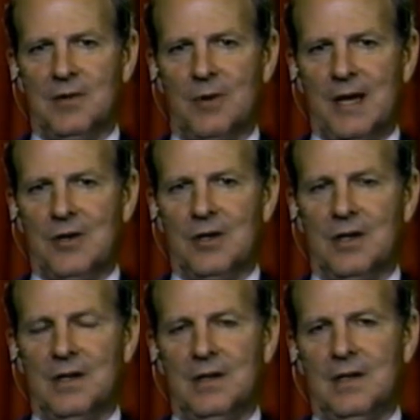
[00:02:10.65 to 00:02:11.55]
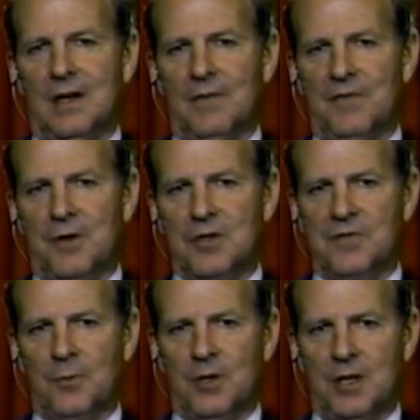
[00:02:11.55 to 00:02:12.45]
the record of the first
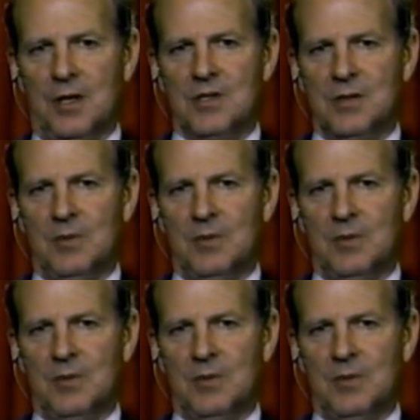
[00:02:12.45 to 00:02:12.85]
4 years.